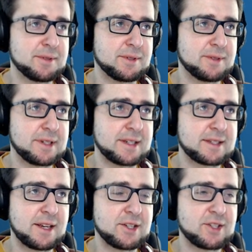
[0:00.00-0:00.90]
to the
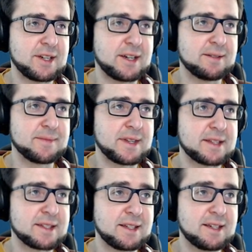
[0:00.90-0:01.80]
destination tile.
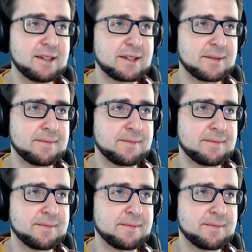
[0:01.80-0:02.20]
That's good.